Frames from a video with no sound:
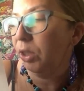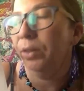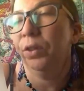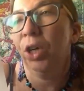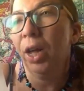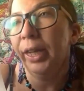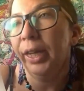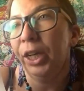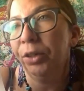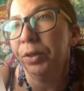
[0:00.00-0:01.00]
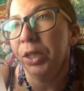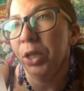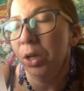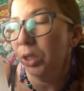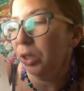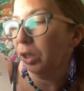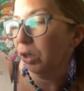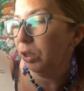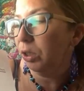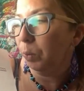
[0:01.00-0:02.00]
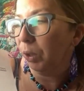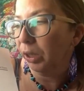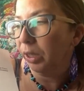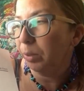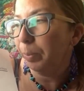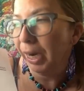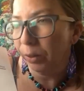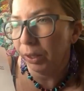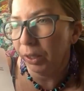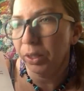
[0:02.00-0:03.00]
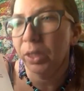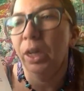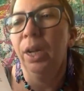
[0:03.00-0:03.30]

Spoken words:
So if you're not liking your results, you can also work this backwards.